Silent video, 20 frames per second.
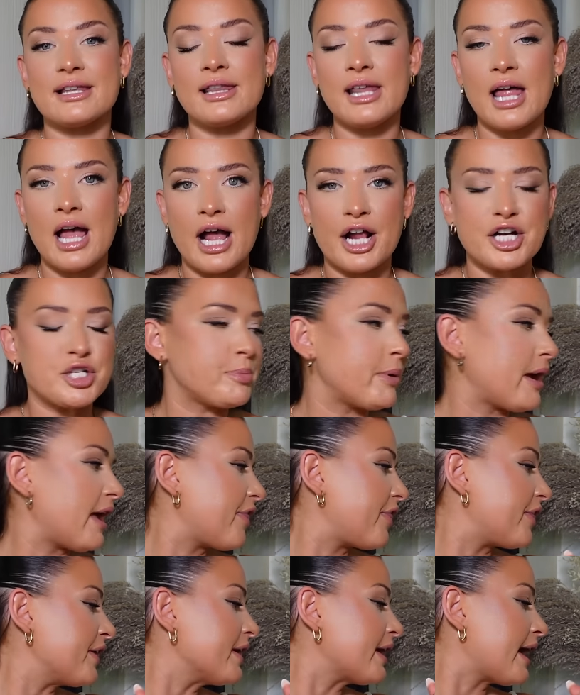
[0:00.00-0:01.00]
large, but I
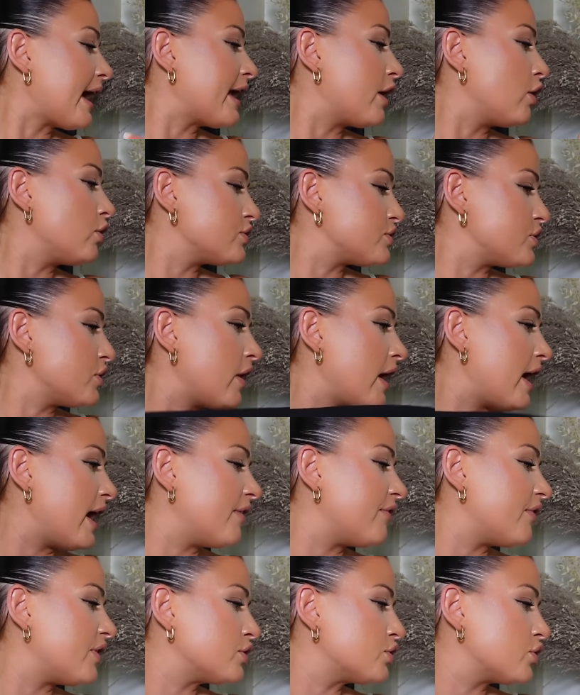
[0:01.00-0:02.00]
think I also
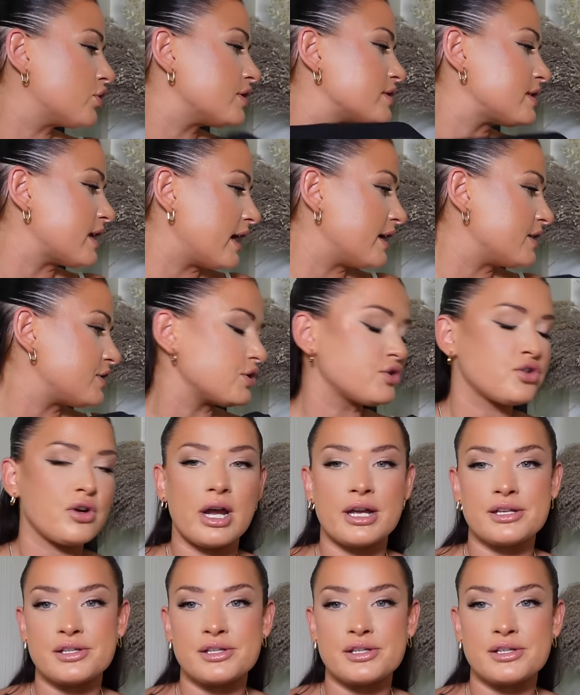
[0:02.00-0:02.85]
have another size to try,